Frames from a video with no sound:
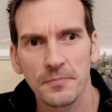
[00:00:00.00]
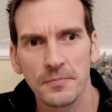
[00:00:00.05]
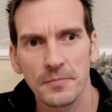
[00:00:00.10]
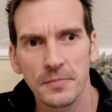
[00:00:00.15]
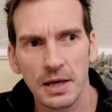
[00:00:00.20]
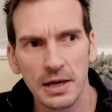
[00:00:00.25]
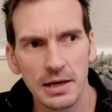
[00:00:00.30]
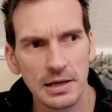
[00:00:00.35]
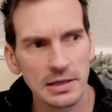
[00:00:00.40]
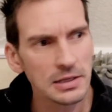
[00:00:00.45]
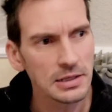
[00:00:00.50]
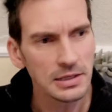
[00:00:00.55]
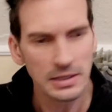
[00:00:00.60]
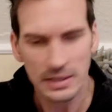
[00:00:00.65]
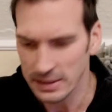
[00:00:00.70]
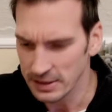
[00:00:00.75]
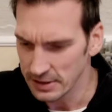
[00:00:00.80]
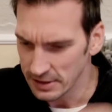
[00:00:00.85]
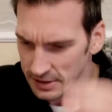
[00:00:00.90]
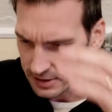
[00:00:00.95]
Yeah?
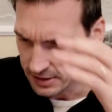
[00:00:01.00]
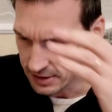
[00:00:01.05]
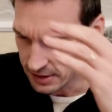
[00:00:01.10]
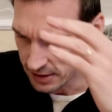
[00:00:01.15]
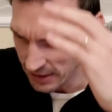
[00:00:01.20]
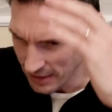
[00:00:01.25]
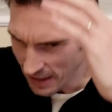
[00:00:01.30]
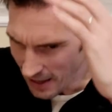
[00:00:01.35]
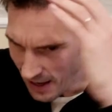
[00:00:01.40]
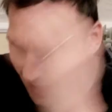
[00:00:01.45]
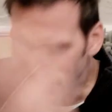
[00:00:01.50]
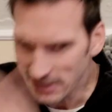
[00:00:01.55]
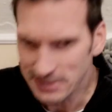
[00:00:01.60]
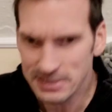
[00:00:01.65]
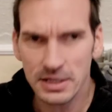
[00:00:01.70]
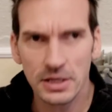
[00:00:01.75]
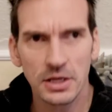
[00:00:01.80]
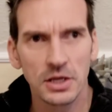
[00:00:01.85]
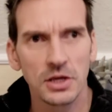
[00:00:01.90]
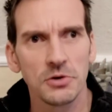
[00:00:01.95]

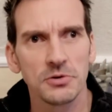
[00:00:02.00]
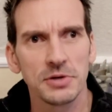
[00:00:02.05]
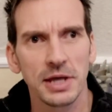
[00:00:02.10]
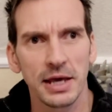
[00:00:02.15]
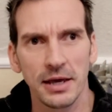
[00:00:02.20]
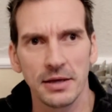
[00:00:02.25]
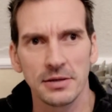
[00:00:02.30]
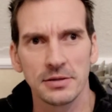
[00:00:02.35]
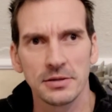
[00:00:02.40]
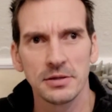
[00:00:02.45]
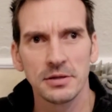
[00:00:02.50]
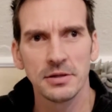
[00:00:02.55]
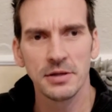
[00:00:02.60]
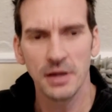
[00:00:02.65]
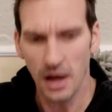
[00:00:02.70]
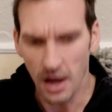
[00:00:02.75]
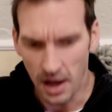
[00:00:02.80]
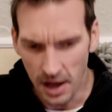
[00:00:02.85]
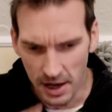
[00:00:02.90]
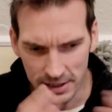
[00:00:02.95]
Execute it.
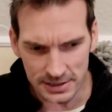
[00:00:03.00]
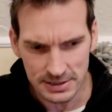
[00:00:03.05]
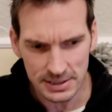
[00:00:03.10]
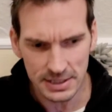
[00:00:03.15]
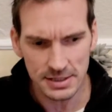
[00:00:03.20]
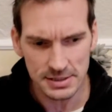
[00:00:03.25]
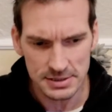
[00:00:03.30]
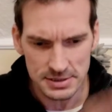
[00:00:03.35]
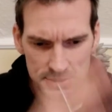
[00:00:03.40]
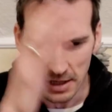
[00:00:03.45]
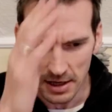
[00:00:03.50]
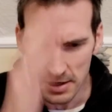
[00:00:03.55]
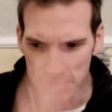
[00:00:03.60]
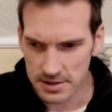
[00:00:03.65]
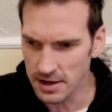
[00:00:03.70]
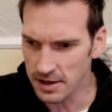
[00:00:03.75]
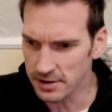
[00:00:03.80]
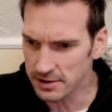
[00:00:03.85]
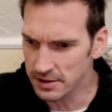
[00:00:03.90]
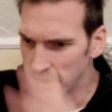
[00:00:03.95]
Ideas are
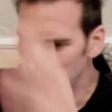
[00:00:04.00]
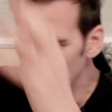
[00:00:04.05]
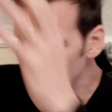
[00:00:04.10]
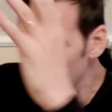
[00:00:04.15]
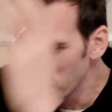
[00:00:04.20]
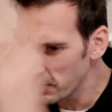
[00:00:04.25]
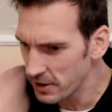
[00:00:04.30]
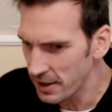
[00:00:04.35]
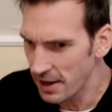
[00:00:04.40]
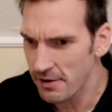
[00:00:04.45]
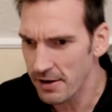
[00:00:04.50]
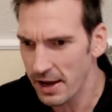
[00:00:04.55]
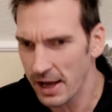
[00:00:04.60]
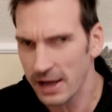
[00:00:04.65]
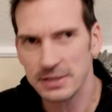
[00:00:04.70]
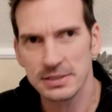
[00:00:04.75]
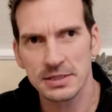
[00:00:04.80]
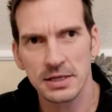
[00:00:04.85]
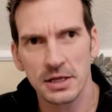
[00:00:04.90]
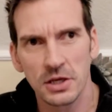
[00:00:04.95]
nothing without
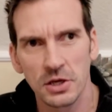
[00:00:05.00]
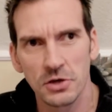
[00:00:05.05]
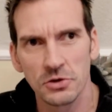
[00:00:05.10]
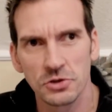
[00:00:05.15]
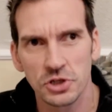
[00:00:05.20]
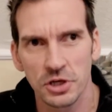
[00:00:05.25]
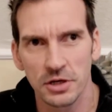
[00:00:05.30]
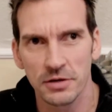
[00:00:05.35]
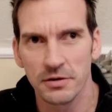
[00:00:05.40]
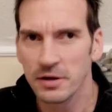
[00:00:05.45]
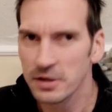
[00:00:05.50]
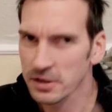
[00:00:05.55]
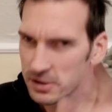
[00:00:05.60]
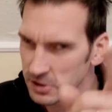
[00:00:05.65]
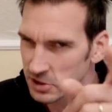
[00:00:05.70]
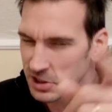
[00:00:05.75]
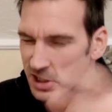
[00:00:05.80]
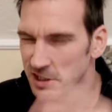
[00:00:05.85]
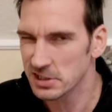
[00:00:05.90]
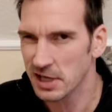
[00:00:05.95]
execution.
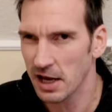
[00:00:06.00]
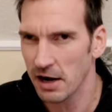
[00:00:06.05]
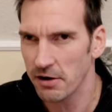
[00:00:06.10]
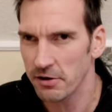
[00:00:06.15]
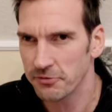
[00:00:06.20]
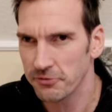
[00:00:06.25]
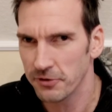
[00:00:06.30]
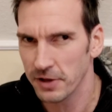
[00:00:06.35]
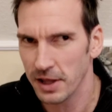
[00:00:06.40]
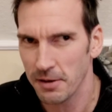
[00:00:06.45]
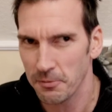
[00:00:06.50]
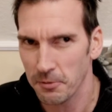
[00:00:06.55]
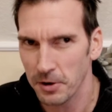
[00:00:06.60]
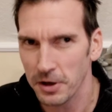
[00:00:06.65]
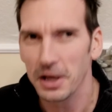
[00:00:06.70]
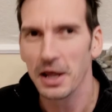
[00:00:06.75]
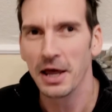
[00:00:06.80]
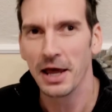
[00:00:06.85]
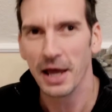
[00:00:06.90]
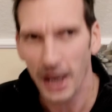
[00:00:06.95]
Cheers, Gary, for that
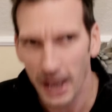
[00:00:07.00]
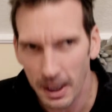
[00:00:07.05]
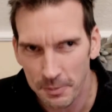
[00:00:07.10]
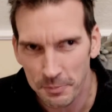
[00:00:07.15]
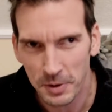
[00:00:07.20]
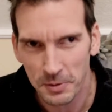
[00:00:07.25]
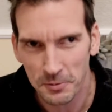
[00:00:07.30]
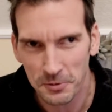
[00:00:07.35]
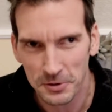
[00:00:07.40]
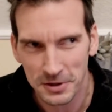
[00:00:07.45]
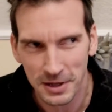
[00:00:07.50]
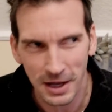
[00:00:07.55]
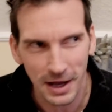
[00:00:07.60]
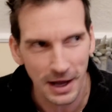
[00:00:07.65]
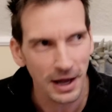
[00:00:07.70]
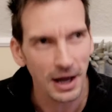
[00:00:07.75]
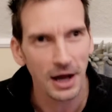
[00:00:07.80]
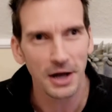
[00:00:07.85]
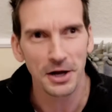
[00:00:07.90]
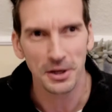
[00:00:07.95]
one. Happy with
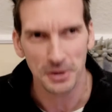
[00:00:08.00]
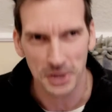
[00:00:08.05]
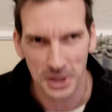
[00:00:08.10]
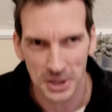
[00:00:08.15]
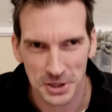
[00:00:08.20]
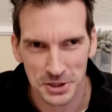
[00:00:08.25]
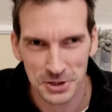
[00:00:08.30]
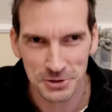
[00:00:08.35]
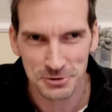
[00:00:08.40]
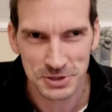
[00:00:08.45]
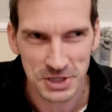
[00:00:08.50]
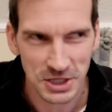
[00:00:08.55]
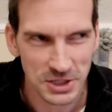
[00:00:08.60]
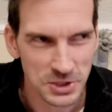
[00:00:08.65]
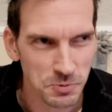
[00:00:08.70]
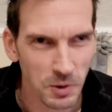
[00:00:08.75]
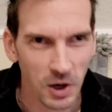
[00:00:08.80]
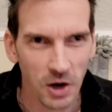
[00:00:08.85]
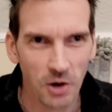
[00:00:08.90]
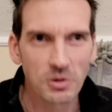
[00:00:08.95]
that, and I'm going to use it as
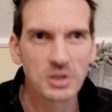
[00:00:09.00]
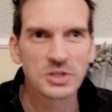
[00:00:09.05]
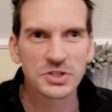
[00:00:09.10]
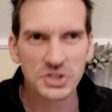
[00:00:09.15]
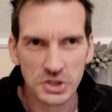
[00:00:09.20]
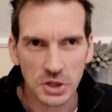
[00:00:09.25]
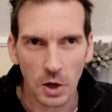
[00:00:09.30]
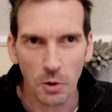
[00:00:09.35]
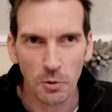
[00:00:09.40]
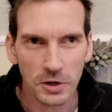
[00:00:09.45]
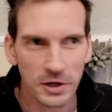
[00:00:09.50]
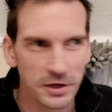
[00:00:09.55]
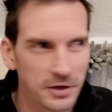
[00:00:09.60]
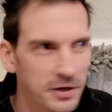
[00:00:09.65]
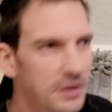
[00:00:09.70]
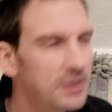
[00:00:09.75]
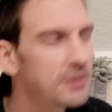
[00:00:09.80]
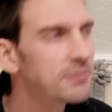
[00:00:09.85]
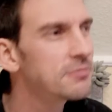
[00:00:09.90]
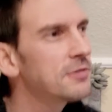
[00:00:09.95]
well. Stolen.
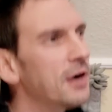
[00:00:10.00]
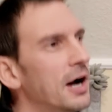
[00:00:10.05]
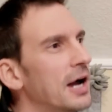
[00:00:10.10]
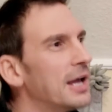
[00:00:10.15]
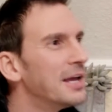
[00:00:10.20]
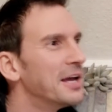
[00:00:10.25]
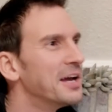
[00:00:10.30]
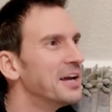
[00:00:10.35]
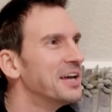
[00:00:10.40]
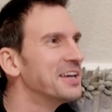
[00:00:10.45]
Right.